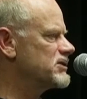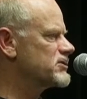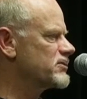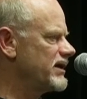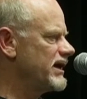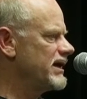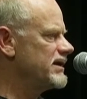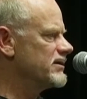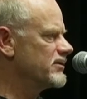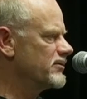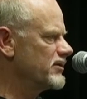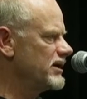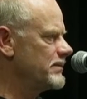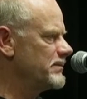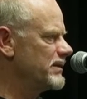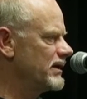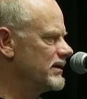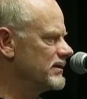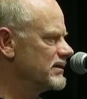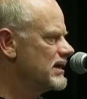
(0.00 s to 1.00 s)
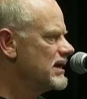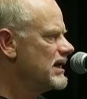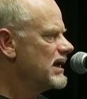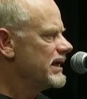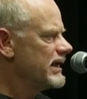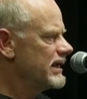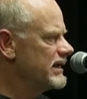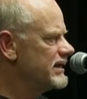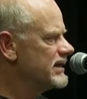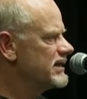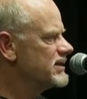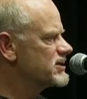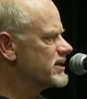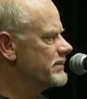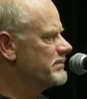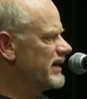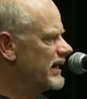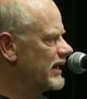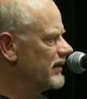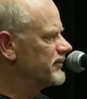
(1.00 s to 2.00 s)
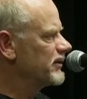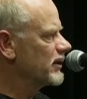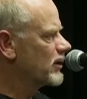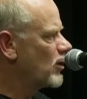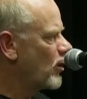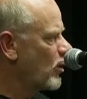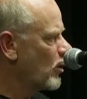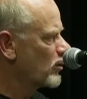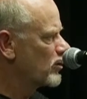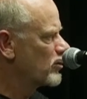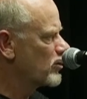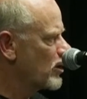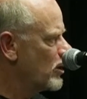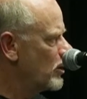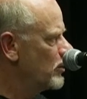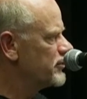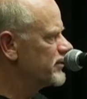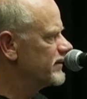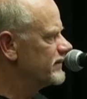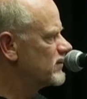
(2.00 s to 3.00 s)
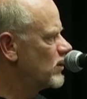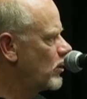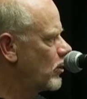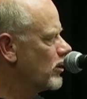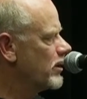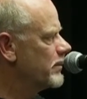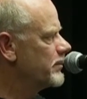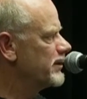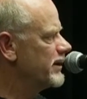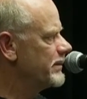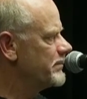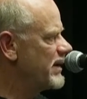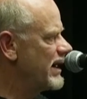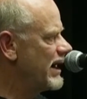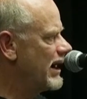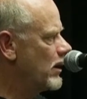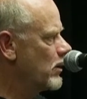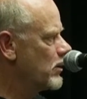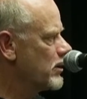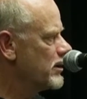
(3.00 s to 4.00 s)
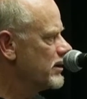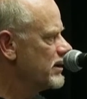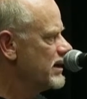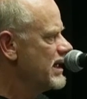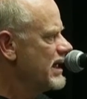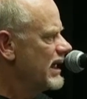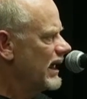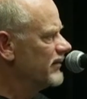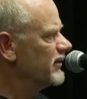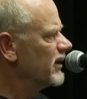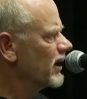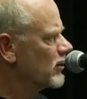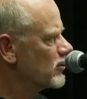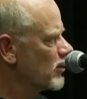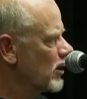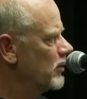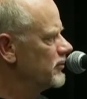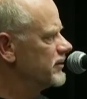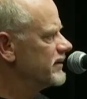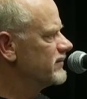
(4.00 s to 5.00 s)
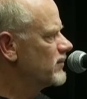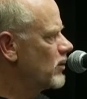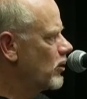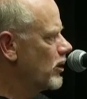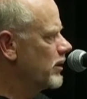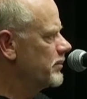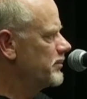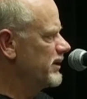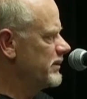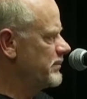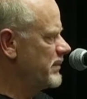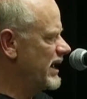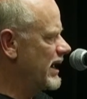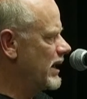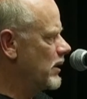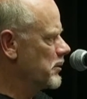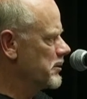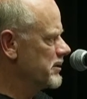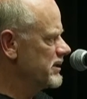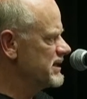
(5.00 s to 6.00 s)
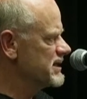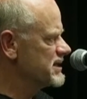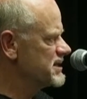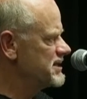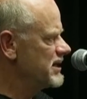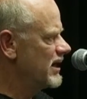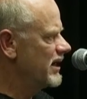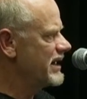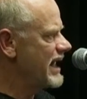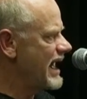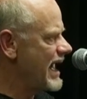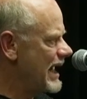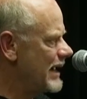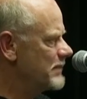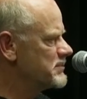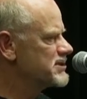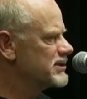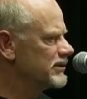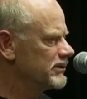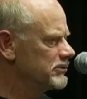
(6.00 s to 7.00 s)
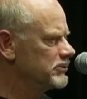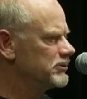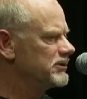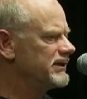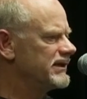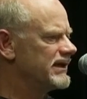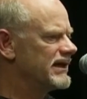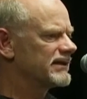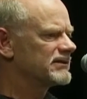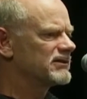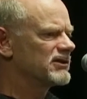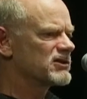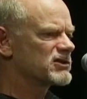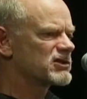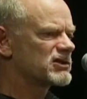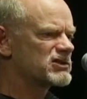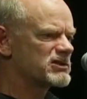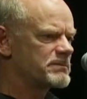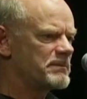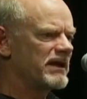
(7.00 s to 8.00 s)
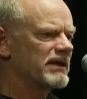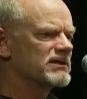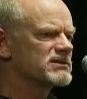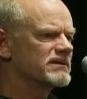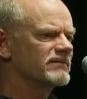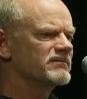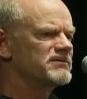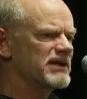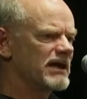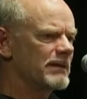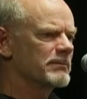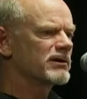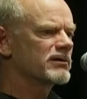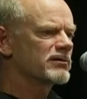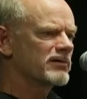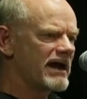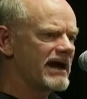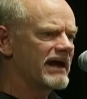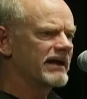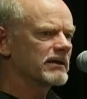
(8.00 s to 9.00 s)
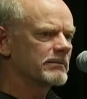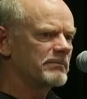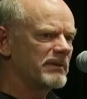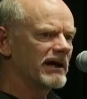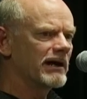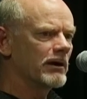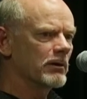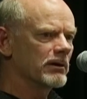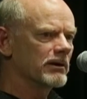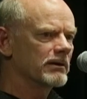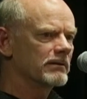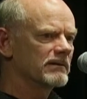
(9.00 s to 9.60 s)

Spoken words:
trade agreement. It is about the growth of corporate power, and the growth of corporate power is done absolutely at the expense of democratic power.